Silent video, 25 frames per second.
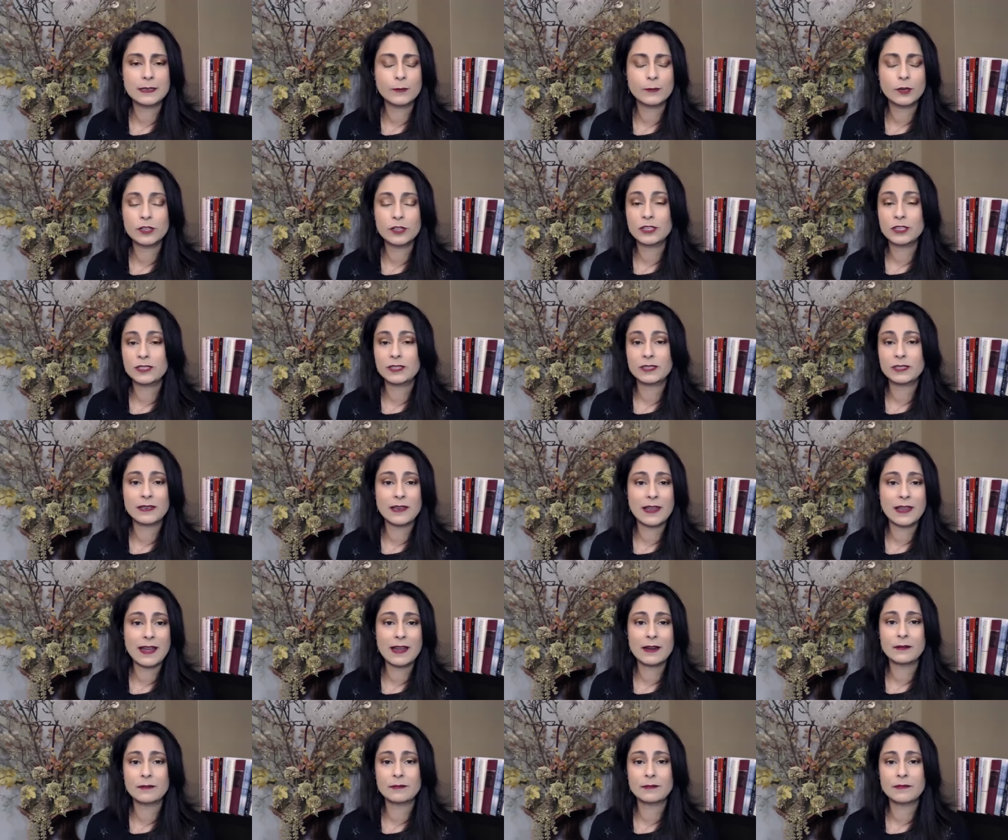And we're just
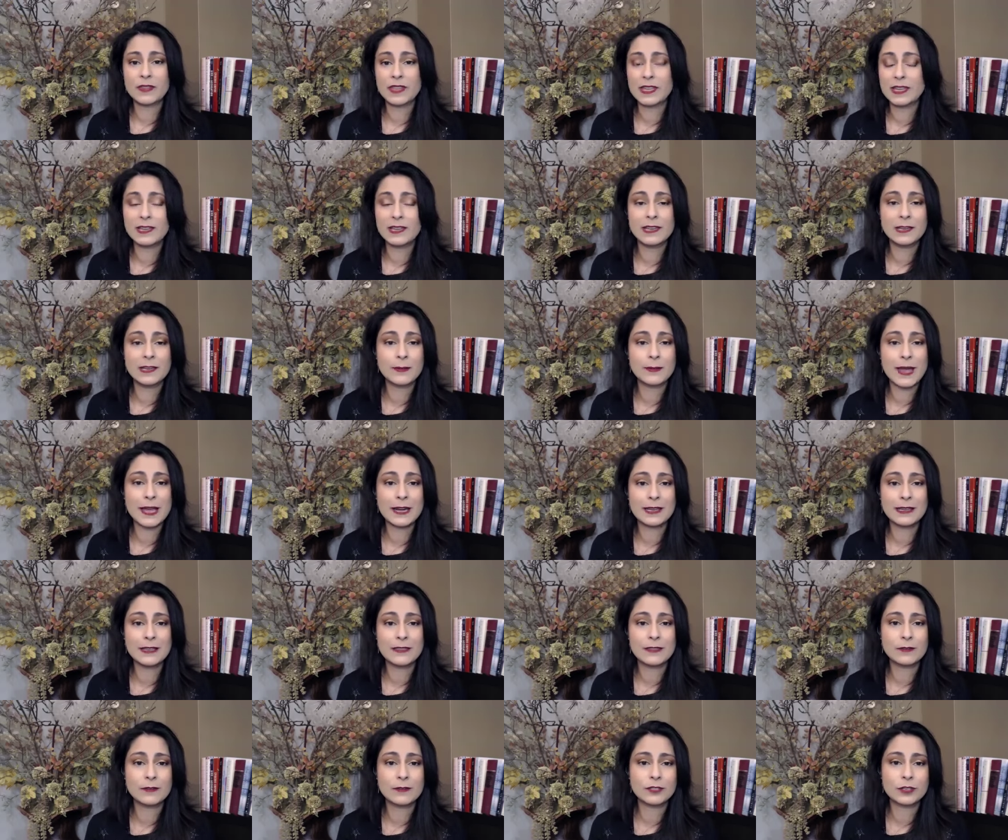not thinking about it
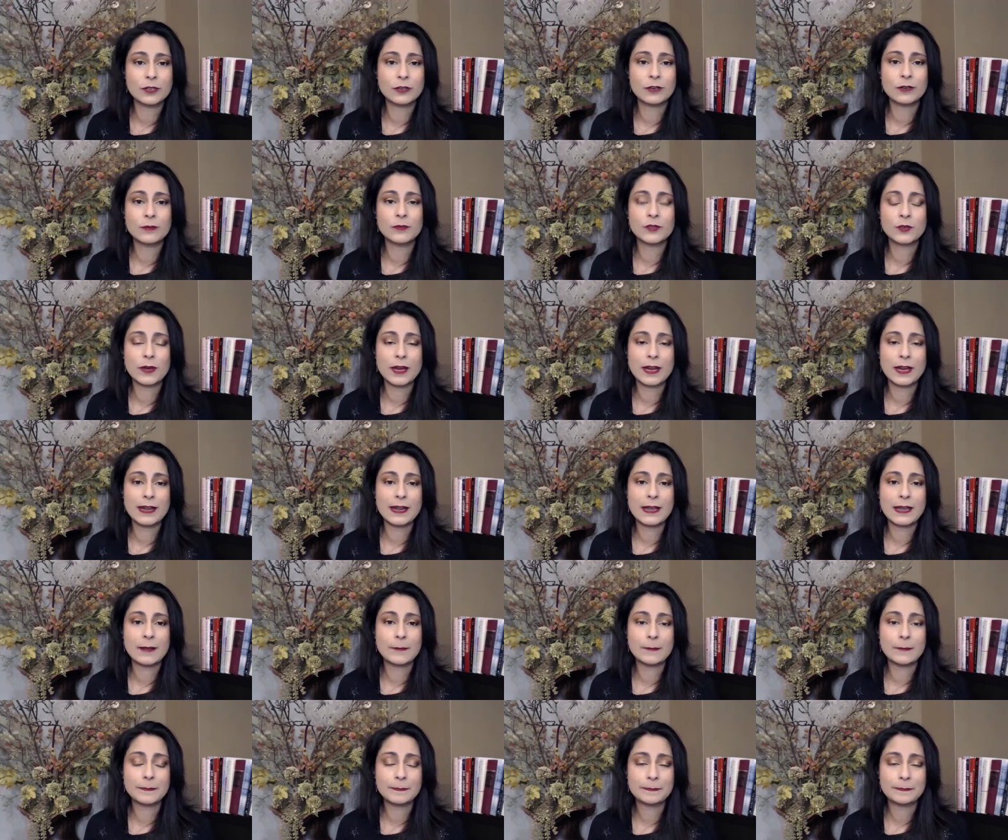in those terms right
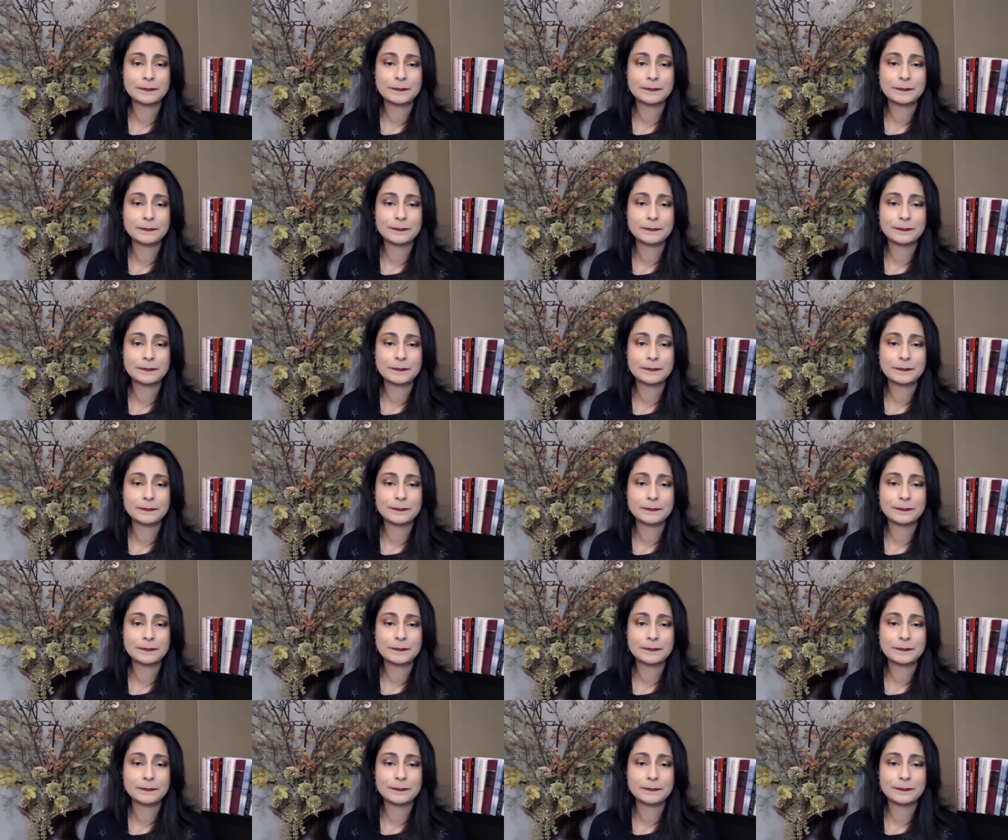now.